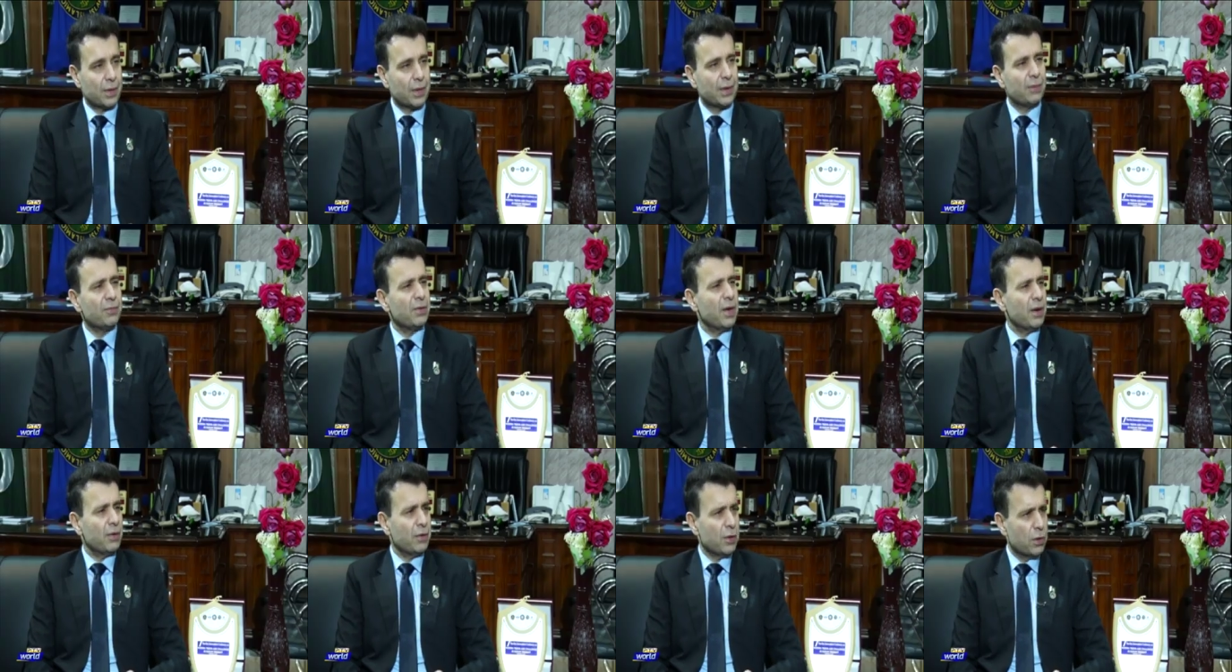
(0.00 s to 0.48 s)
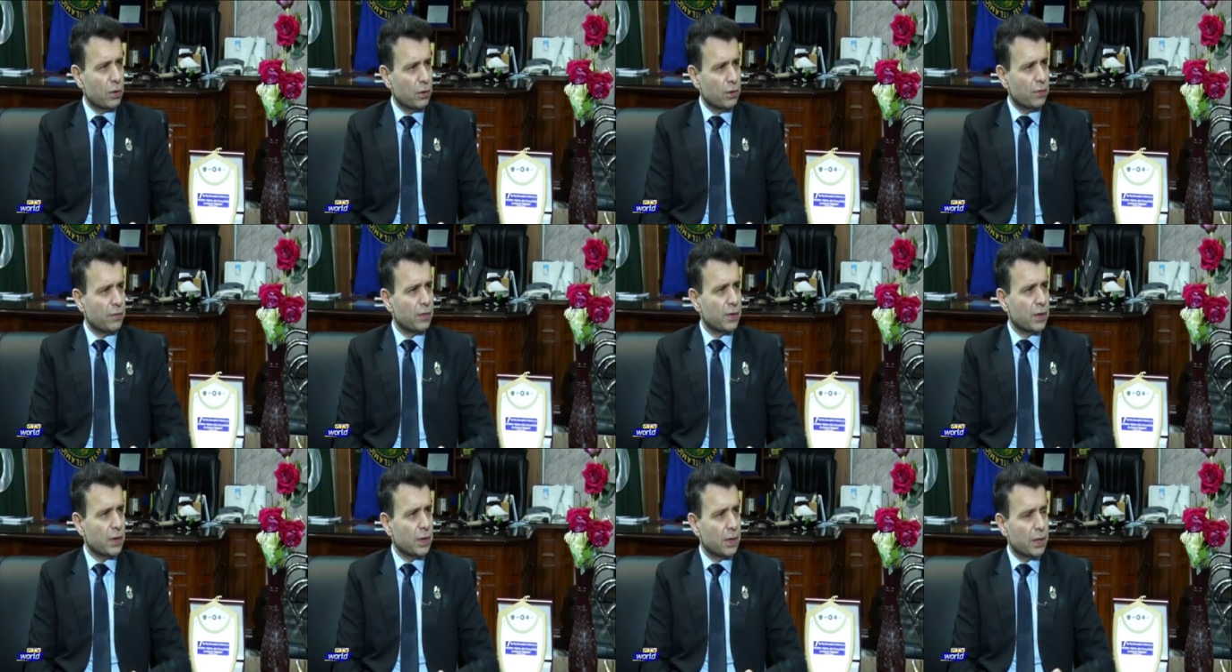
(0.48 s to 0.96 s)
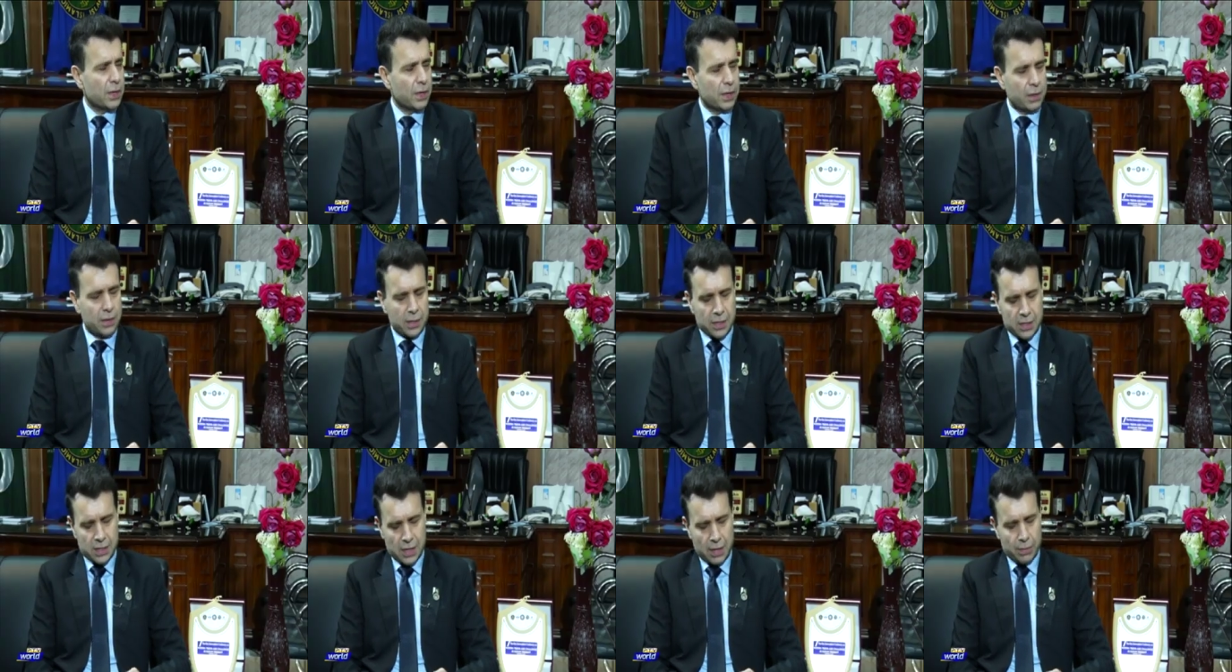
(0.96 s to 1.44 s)
And we have a lot of
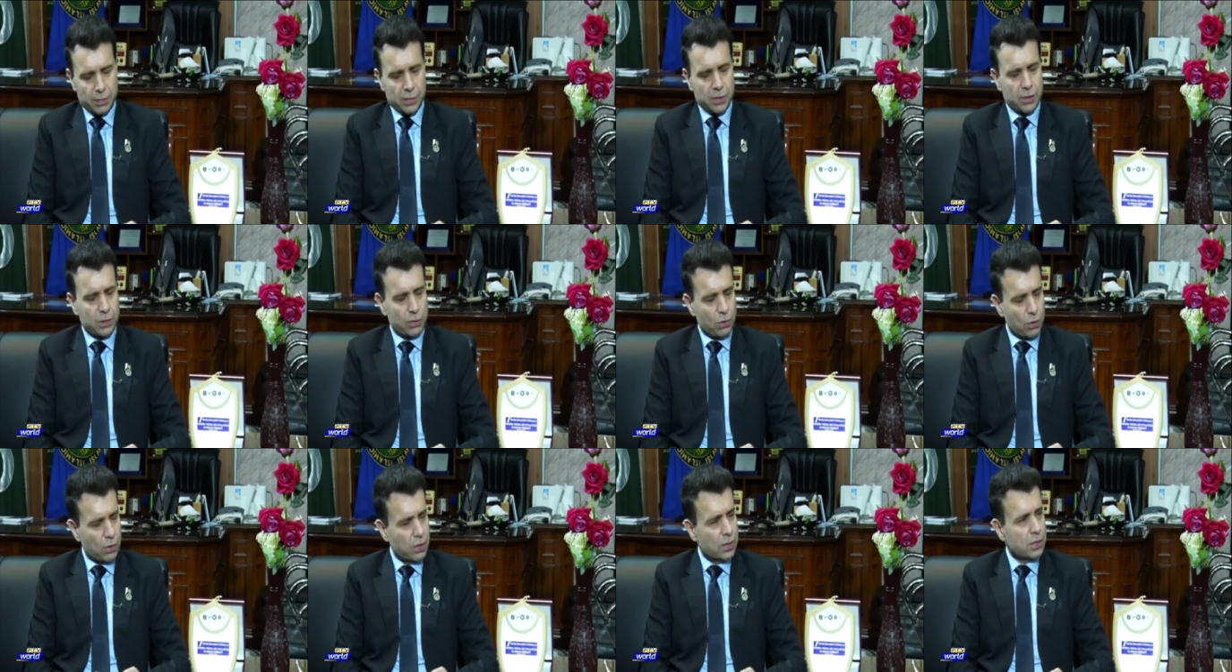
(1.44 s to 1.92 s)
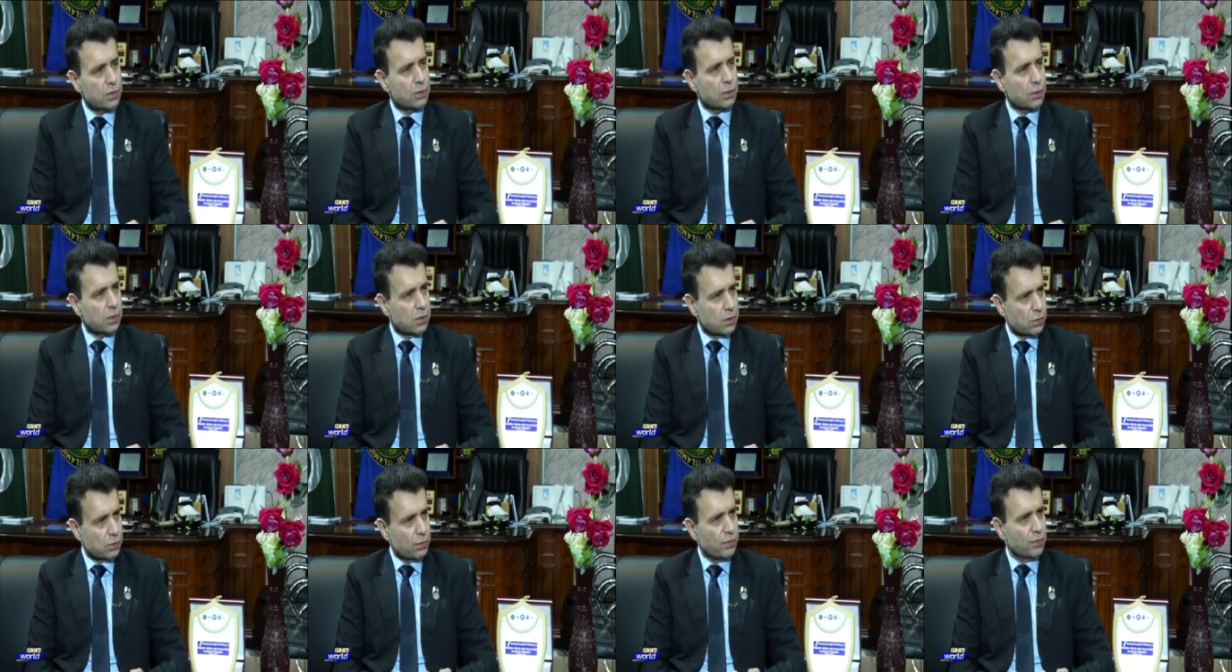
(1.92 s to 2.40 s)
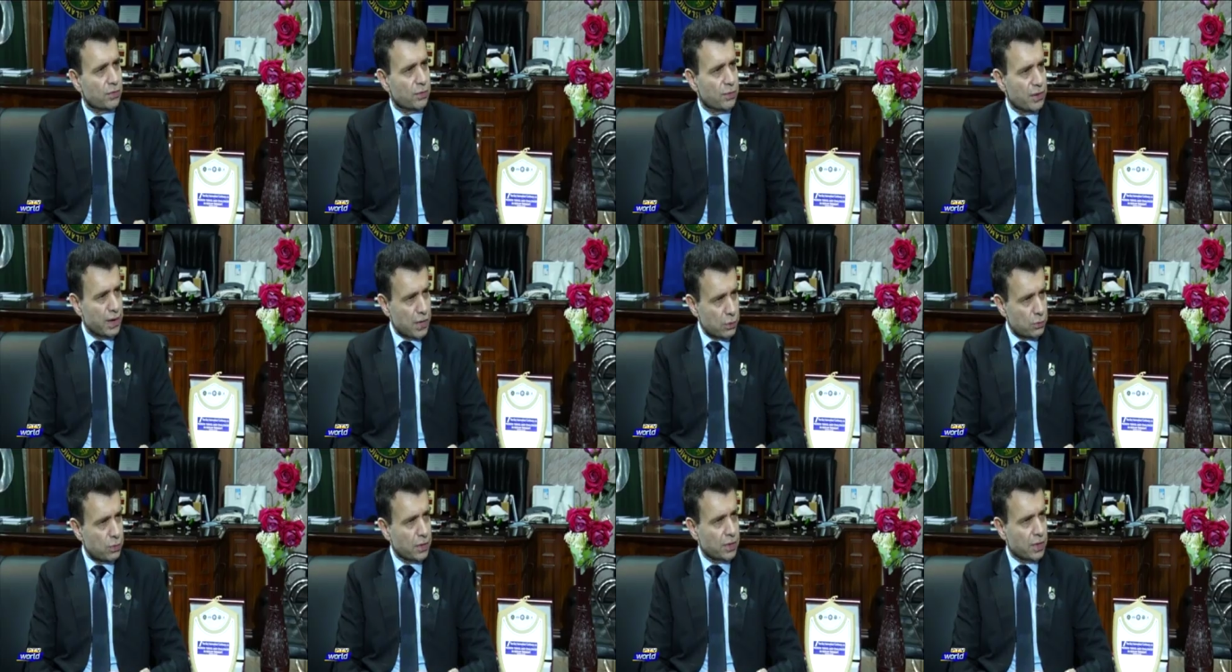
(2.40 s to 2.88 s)
Islamic scholars also
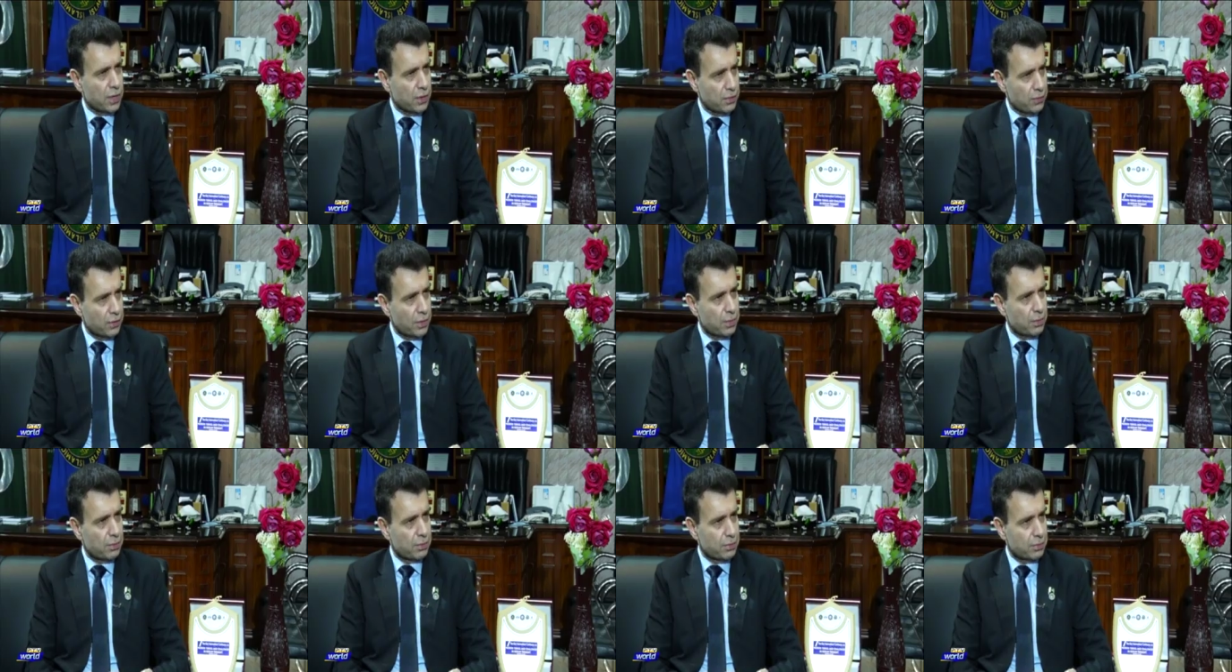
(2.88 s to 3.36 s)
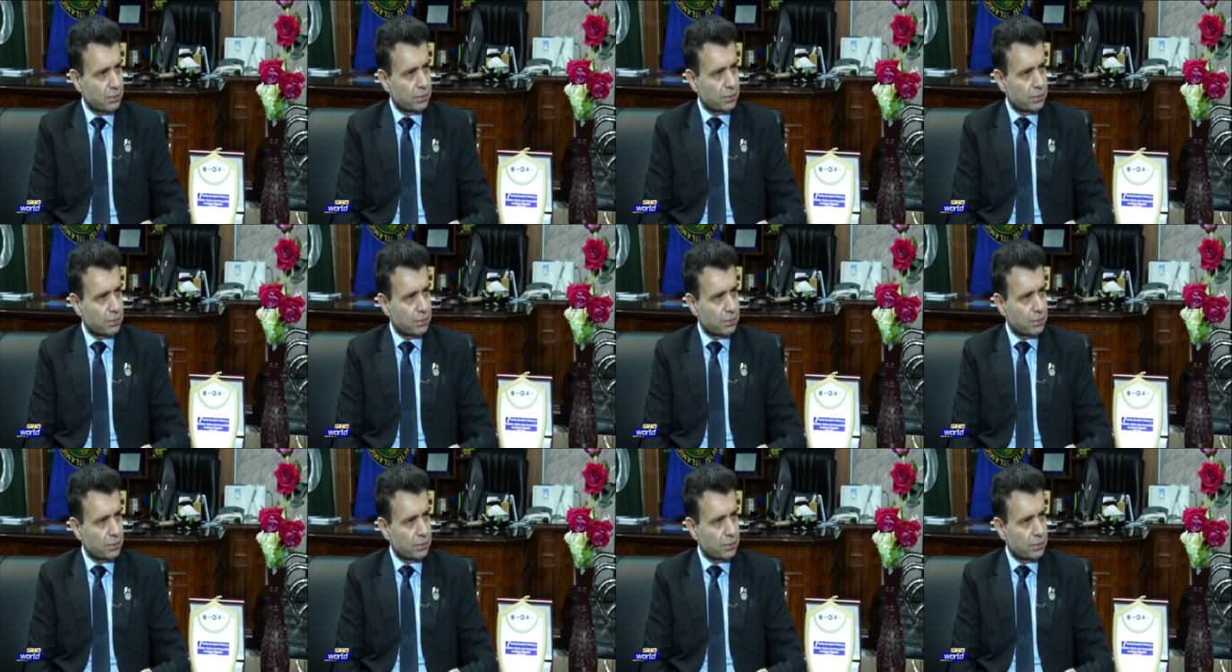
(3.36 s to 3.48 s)
graduated from